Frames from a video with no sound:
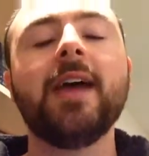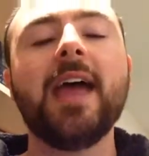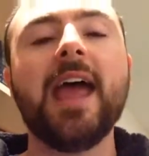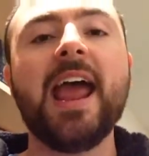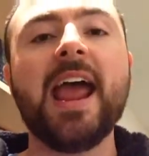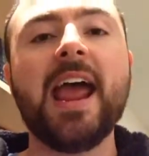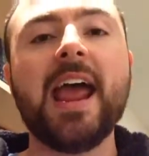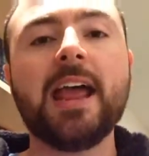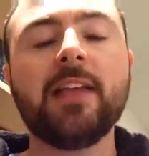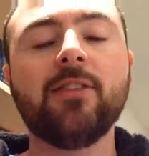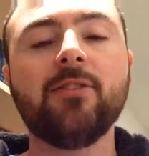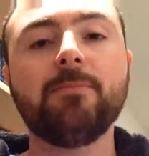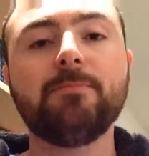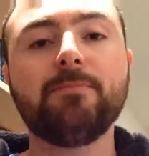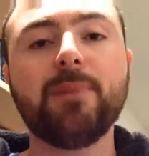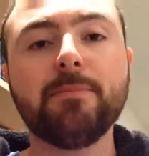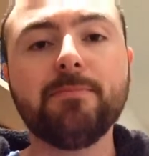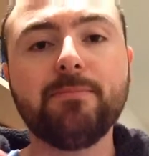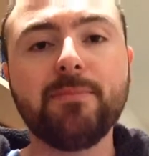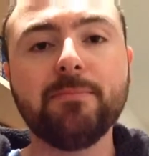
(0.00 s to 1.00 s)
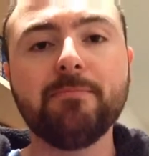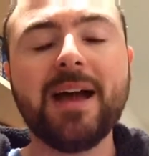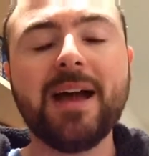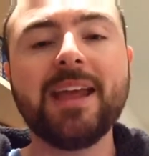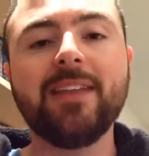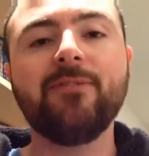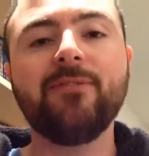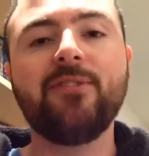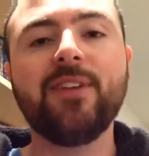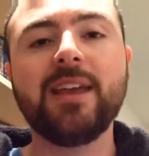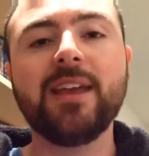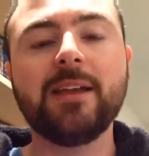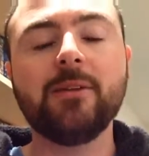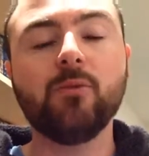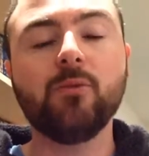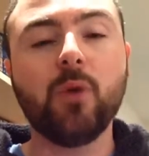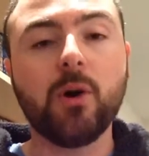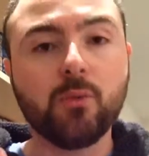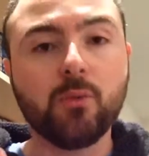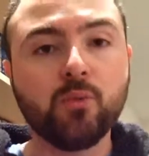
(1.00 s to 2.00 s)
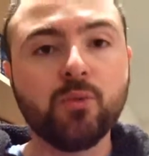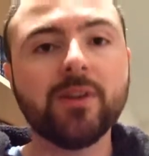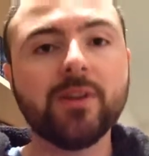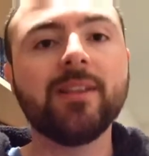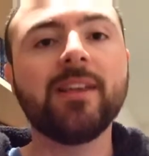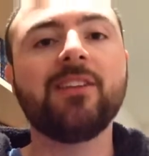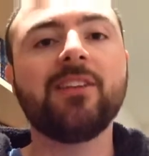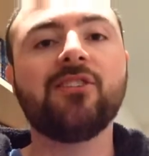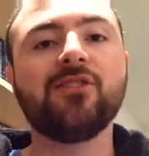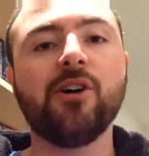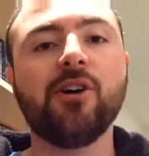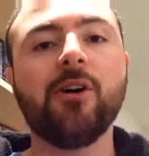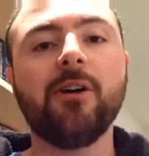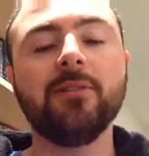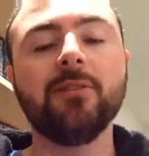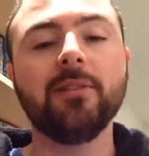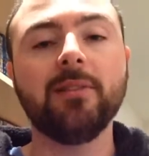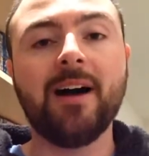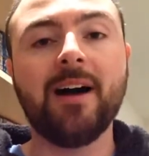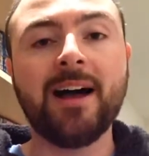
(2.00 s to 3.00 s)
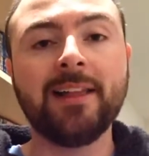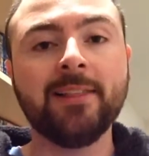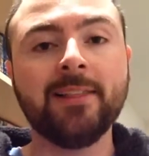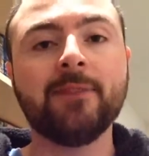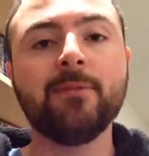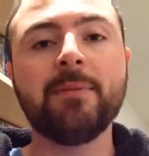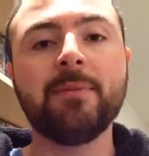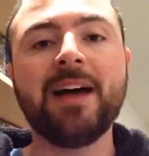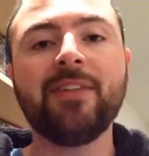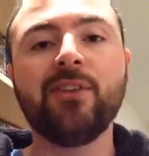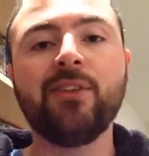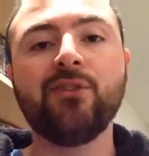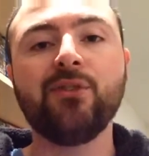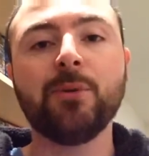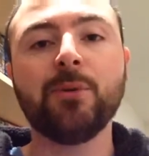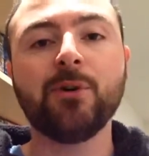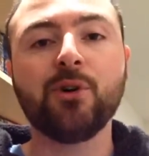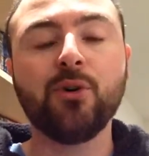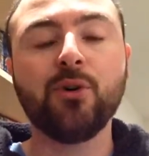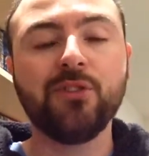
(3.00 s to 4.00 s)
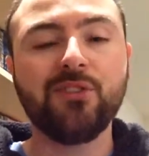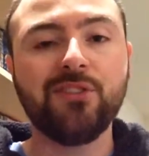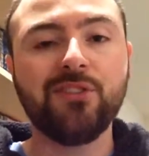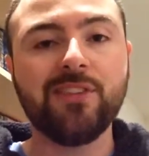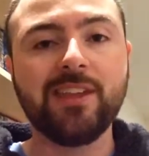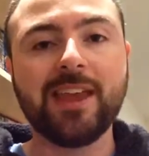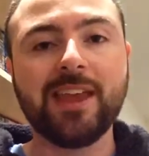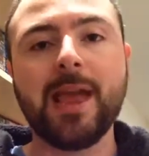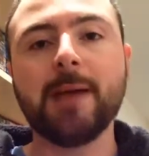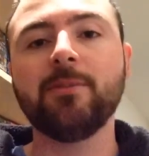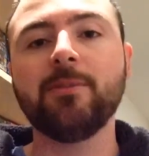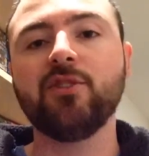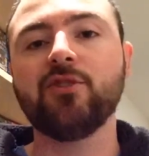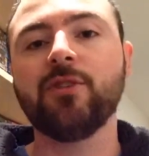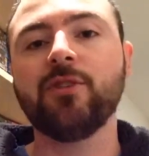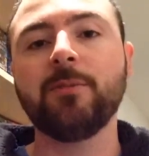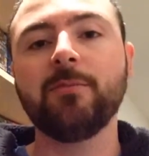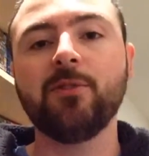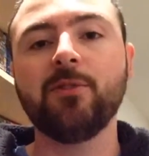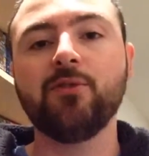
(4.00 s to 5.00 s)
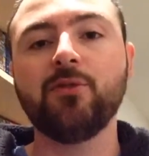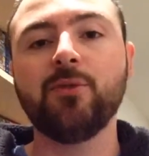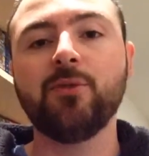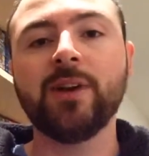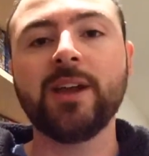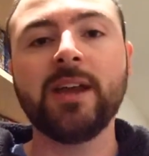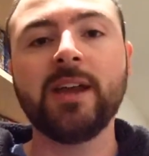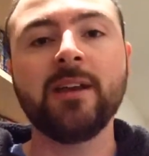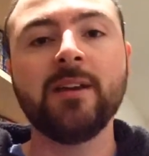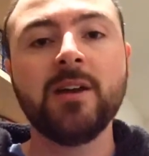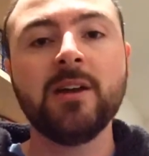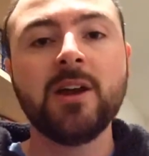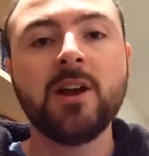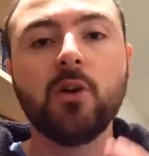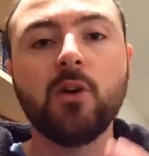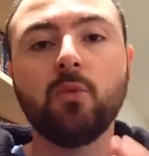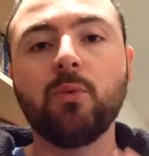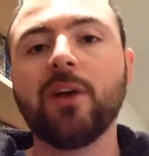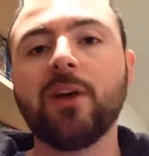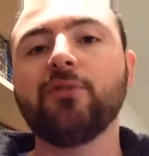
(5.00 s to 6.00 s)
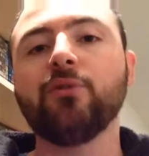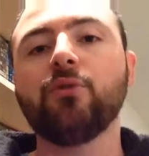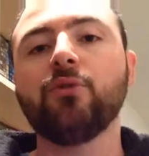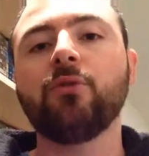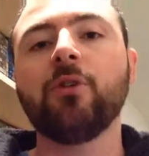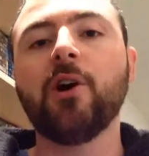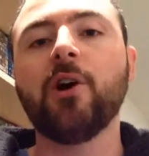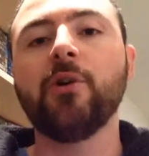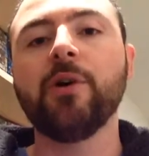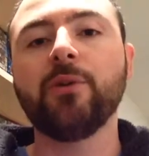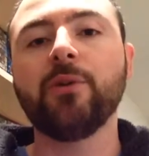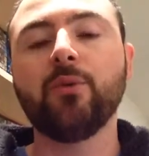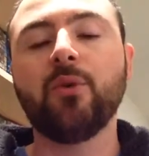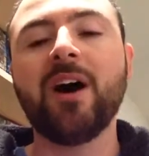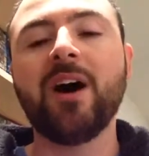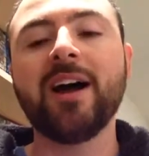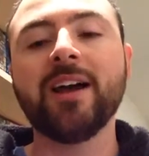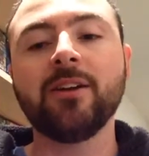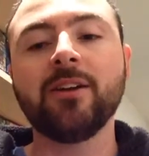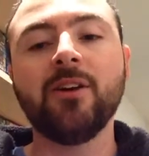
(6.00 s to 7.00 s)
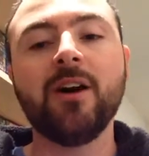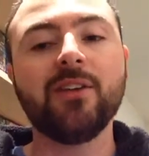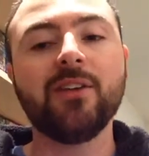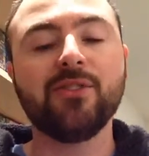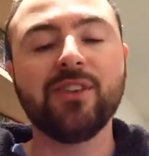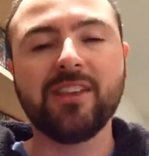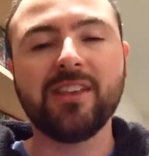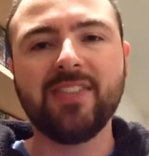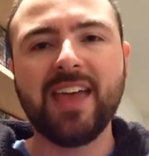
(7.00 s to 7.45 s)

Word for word: And but the main thing, what really so I love about this film, of course, is the chemistry between Russell Crowe and Ryan Gosling.